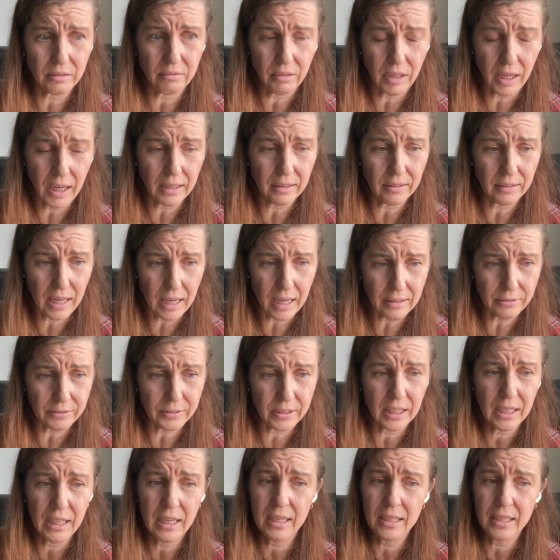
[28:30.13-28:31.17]
had left,
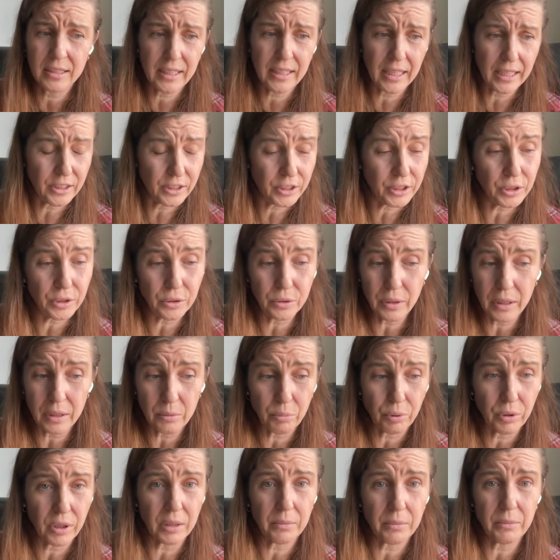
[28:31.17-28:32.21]
Take-Two had
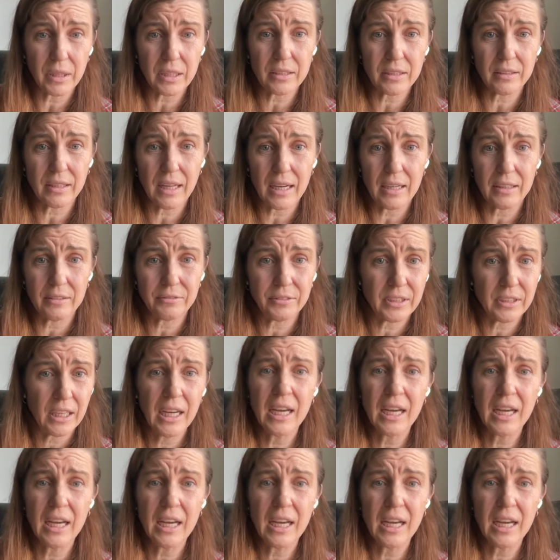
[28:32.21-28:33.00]
pretty much left.